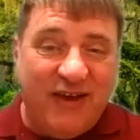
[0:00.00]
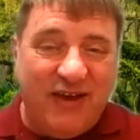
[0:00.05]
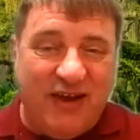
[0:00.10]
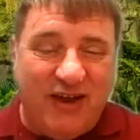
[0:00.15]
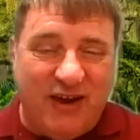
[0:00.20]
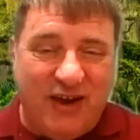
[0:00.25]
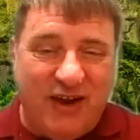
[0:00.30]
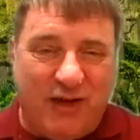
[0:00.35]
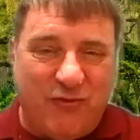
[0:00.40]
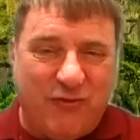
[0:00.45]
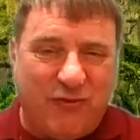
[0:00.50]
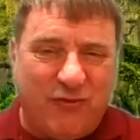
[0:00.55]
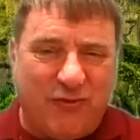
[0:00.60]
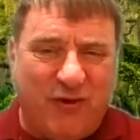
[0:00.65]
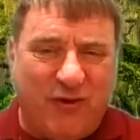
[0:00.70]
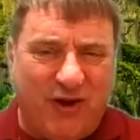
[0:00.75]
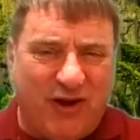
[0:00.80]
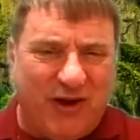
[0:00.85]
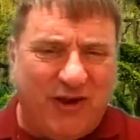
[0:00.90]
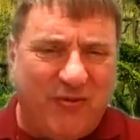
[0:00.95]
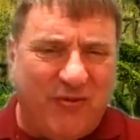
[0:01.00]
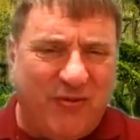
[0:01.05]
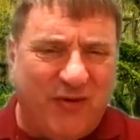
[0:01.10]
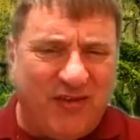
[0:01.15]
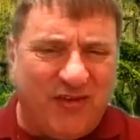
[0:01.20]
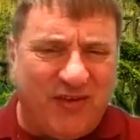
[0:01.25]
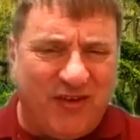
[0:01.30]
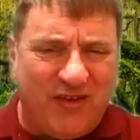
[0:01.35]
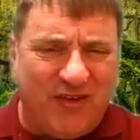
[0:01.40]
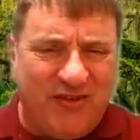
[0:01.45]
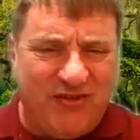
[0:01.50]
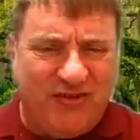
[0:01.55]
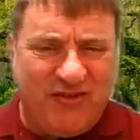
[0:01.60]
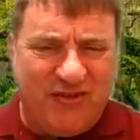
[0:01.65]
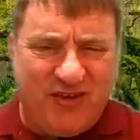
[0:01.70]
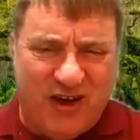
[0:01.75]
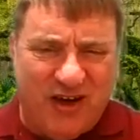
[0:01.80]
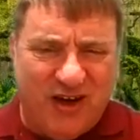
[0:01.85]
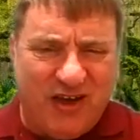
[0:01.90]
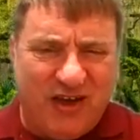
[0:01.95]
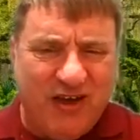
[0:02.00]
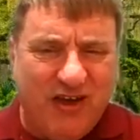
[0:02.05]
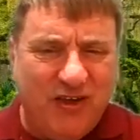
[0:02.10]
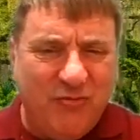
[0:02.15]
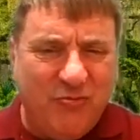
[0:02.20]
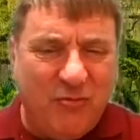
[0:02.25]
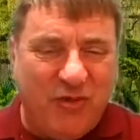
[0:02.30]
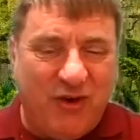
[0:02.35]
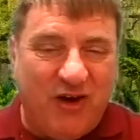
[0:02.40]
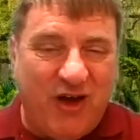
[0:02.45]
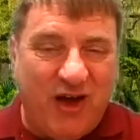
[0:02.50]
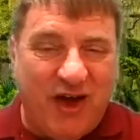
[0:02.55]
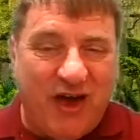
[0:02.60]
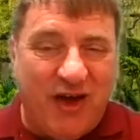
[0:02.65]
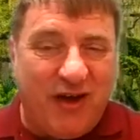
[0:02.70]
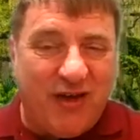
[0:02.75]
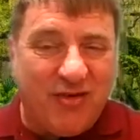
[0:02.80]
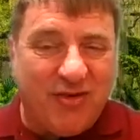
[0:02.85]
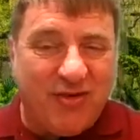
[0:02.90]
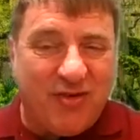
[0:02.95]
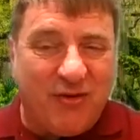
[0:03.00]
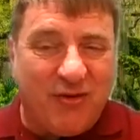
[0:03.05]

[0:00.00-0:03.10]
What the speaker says: And I thought it was a shotgun blast